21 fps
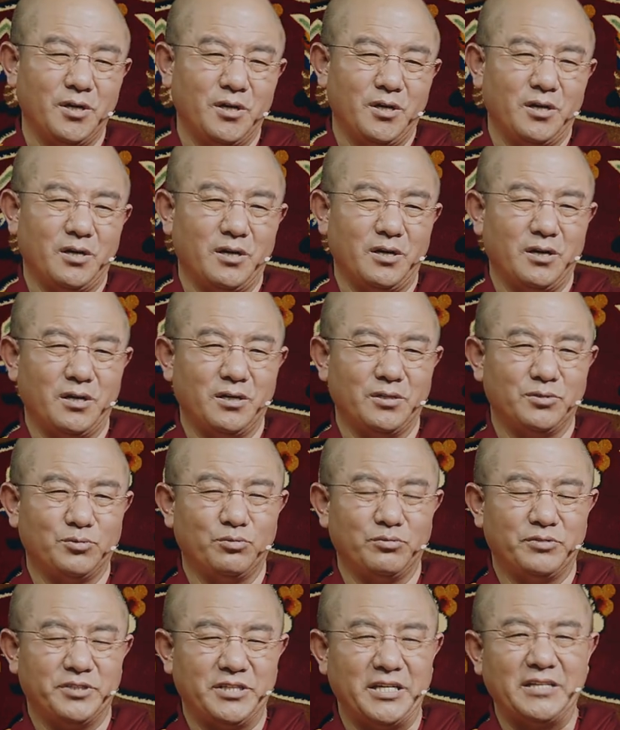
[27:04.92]
the five
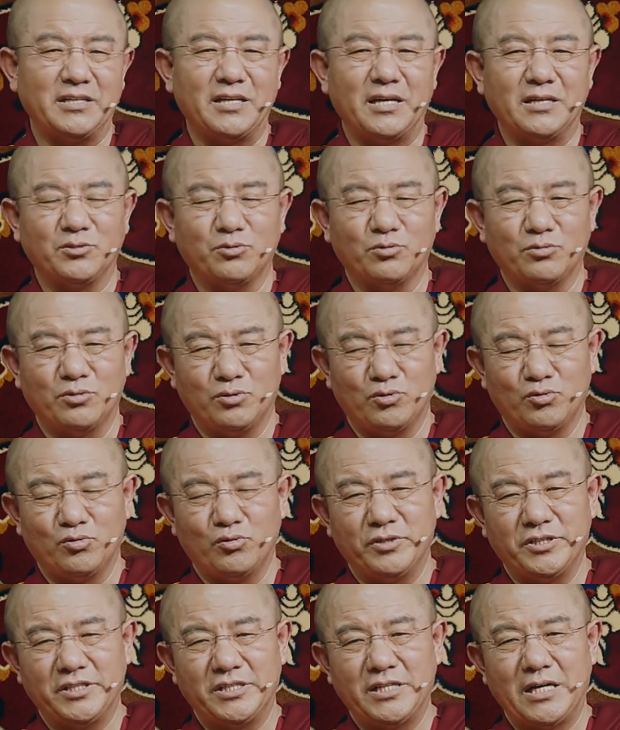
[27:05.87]
Maitreya's
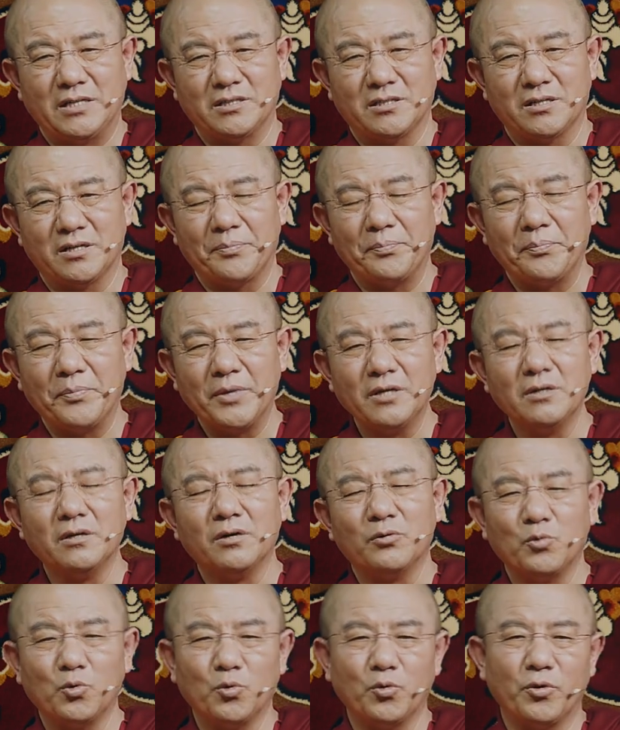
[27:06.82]
uh,
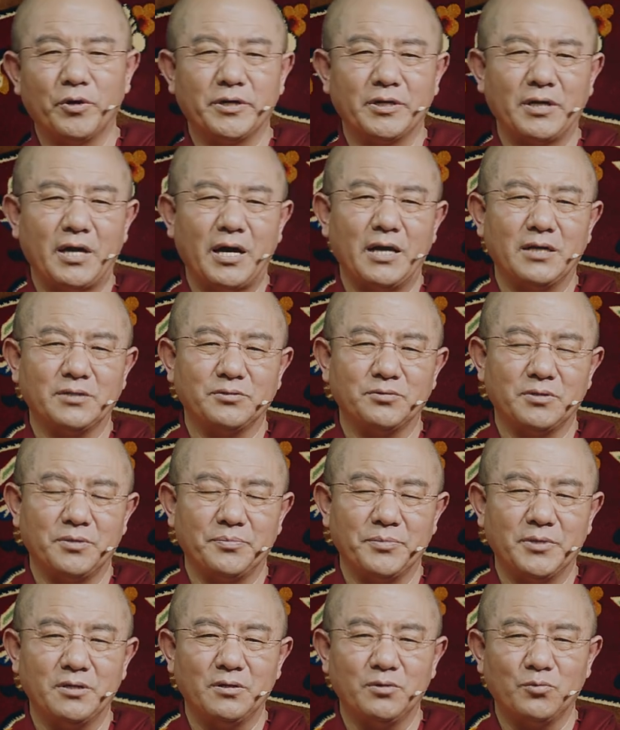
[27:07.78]
treatises. What
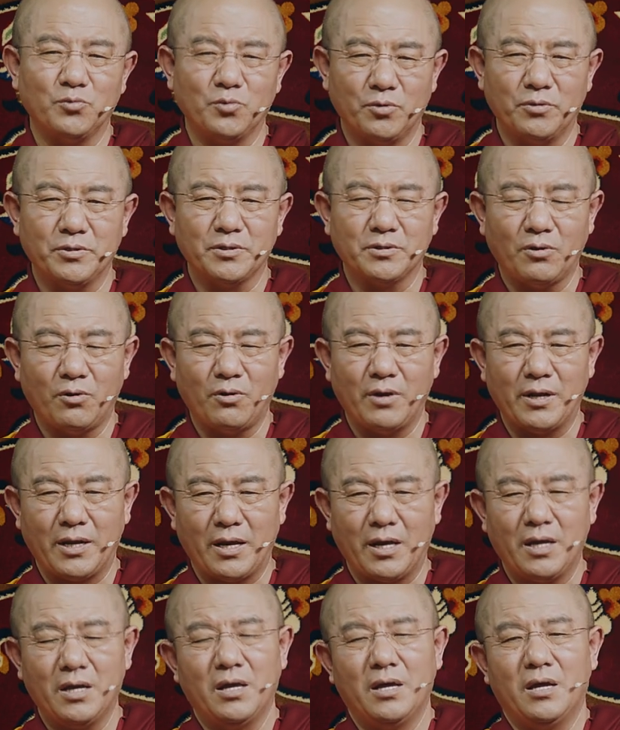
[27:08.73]
are the five
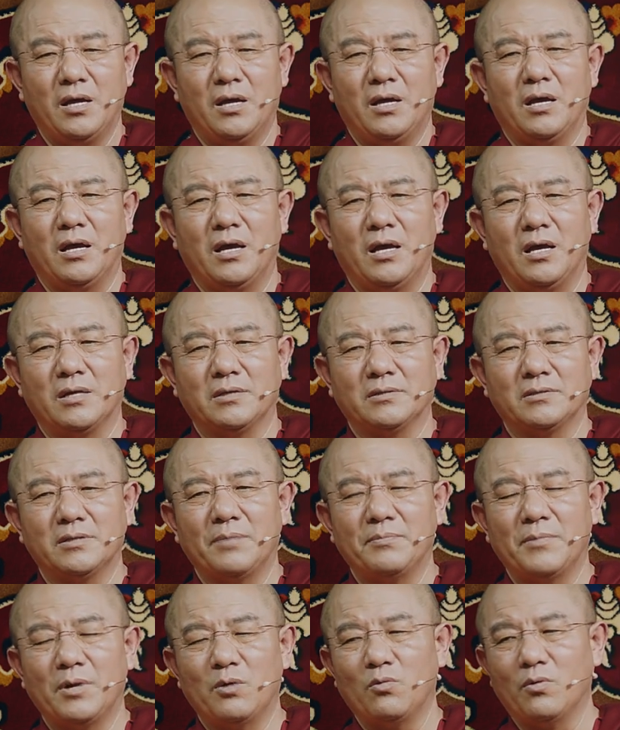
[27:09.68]
treatises?
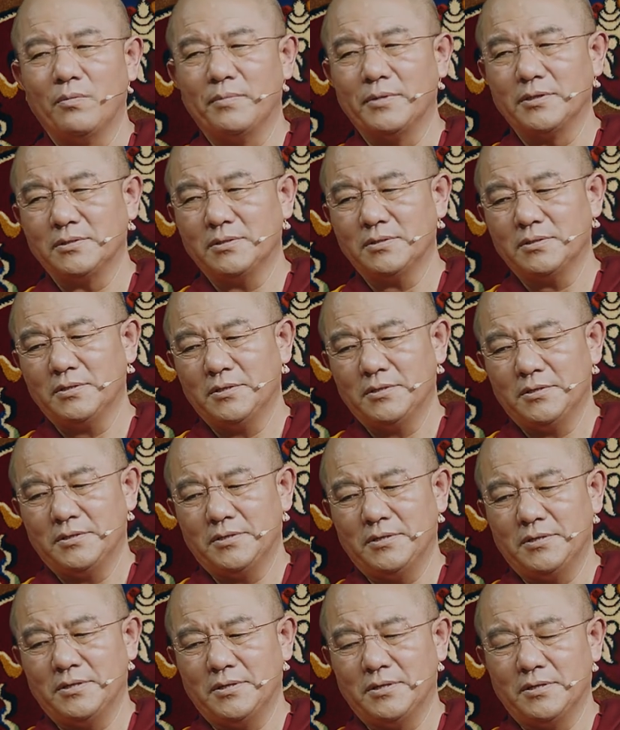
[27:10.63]
According
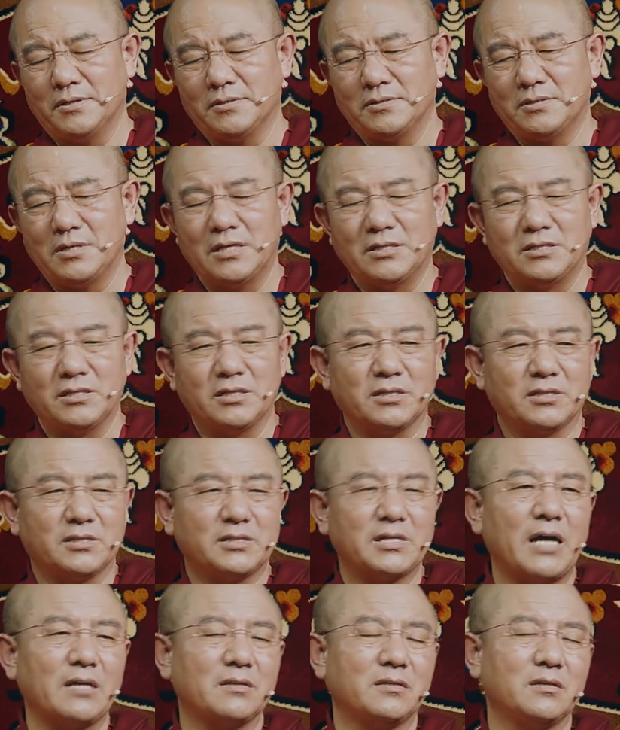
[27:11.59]
to the
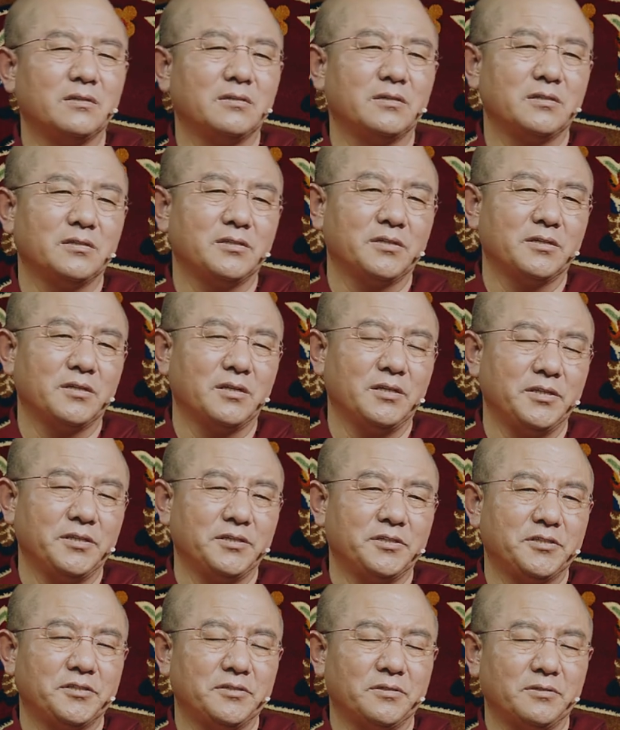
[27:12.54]
Tibetan uh,
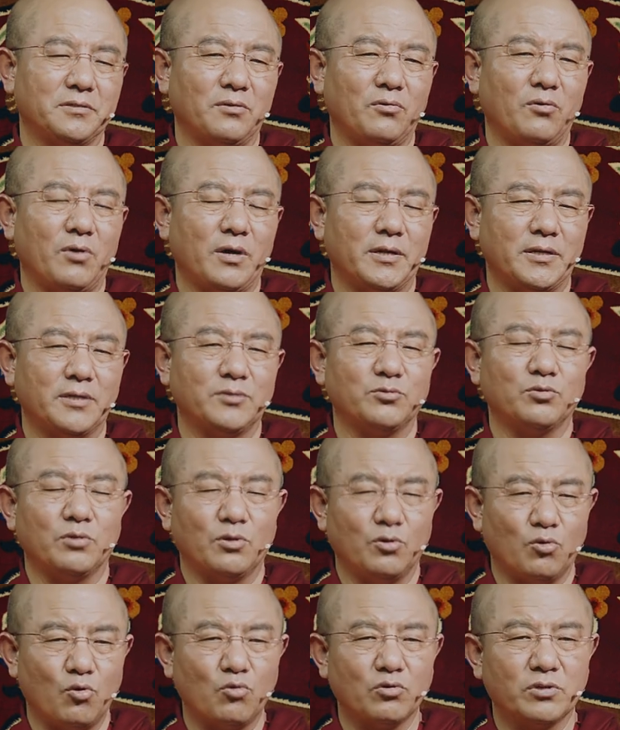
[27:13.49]
uh,
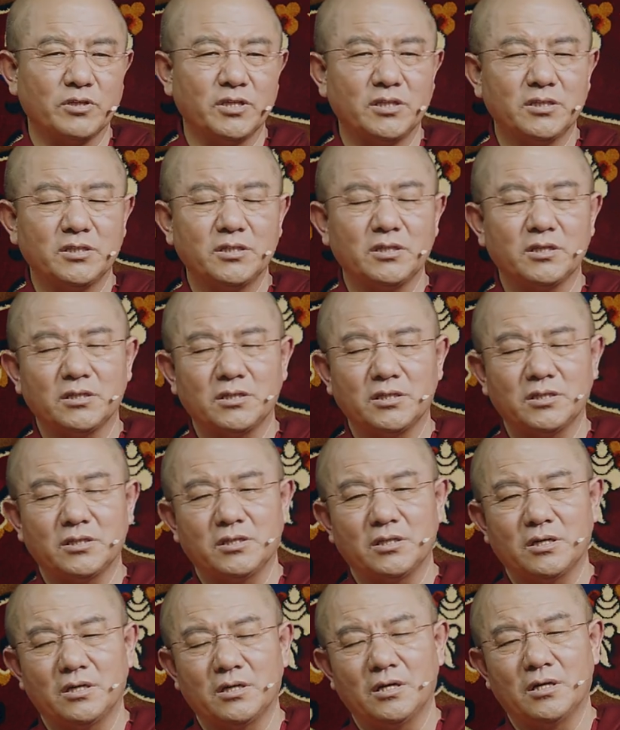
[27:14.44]
Tibetan history
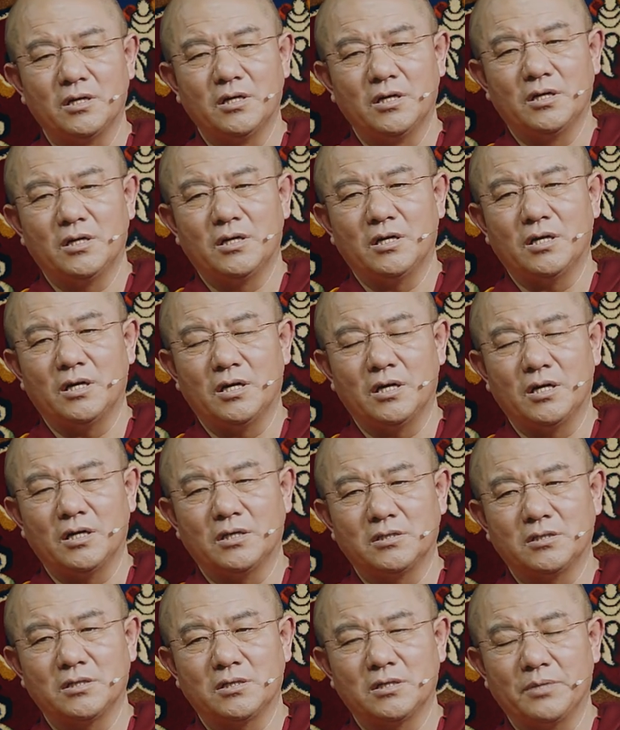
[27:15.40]
uh, and uh, on the
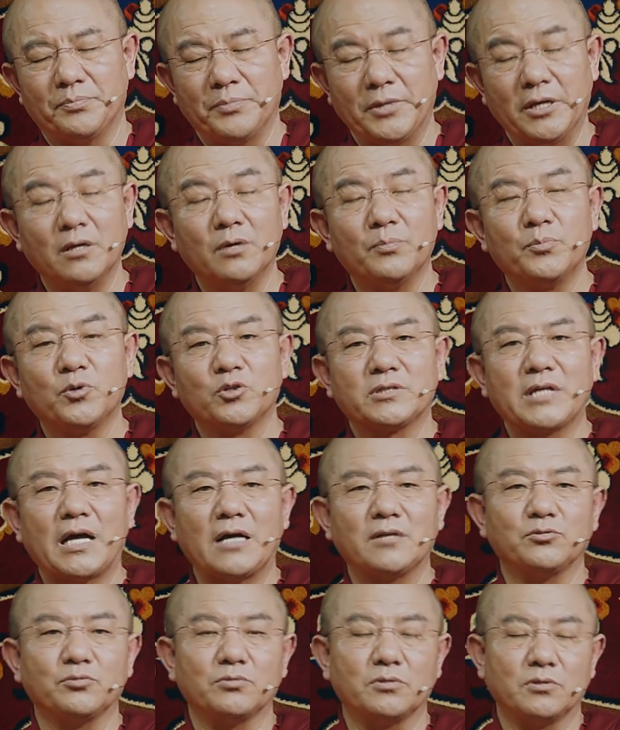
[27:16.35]
Tibetan plateau,
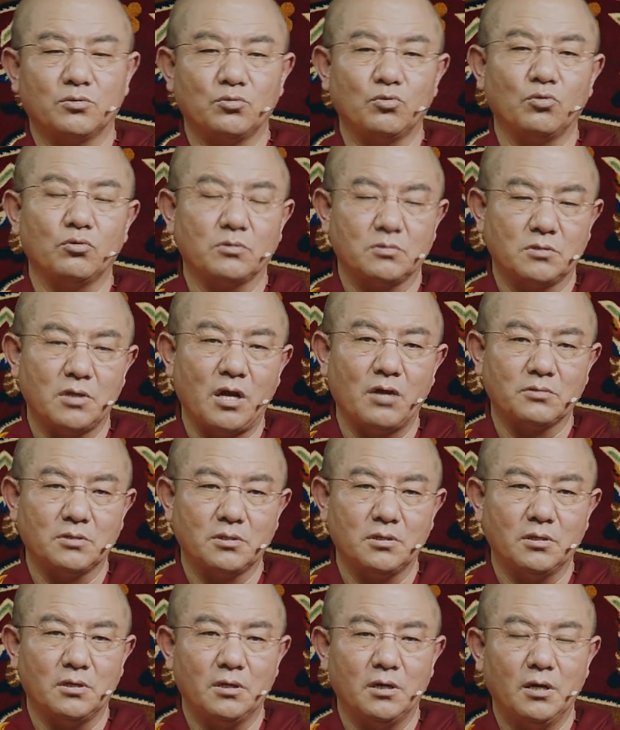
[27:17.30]
we all
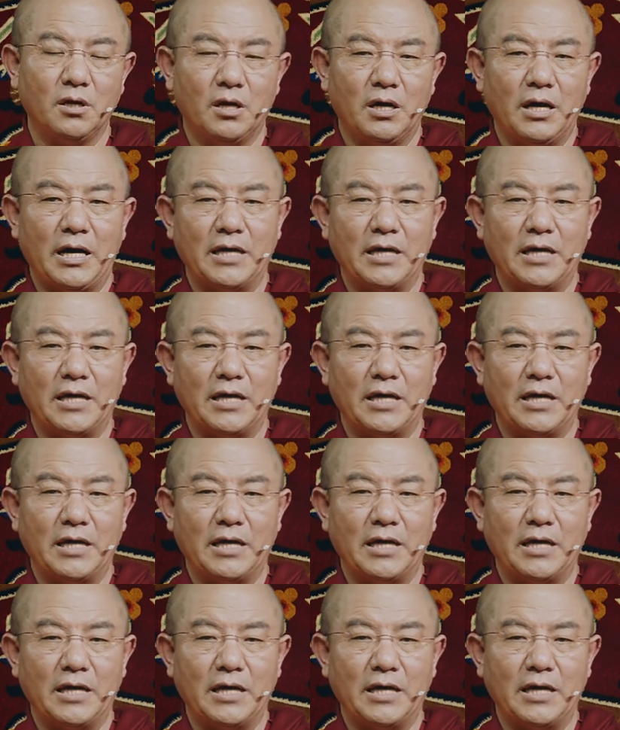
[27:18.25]
then